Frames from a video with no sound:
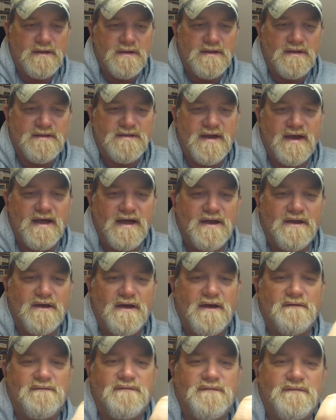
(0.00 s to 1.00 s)
You tie it
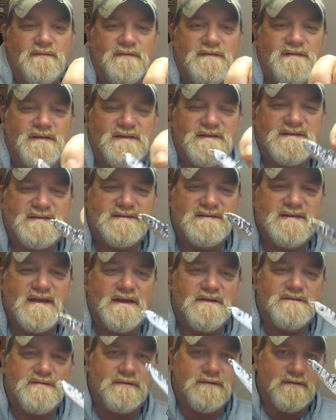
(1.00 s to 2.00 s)
off to
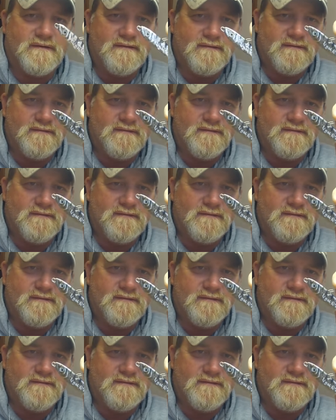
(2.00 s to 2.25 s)
center.